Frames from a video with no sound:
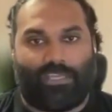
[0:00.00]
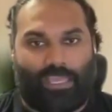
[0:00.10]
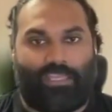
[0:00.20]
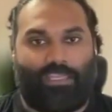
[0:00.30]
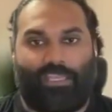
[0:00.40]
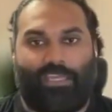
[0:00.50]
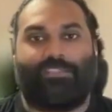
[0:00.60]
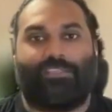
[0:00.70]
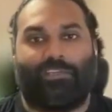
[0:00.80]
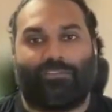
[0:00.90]
any
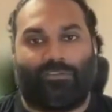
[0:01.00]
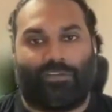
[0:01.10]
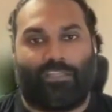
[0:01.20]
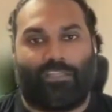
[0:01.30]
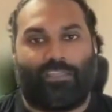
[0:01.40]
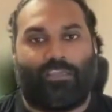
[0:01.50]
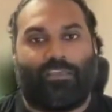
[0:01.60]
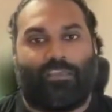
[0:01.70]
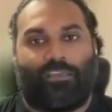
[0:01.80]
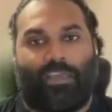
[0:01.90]
data, right?
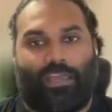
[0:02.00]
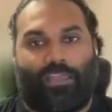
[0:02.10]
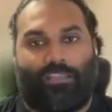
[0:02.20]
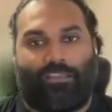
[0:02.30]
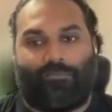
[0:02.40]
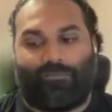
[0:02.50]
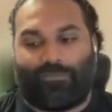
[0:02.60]
And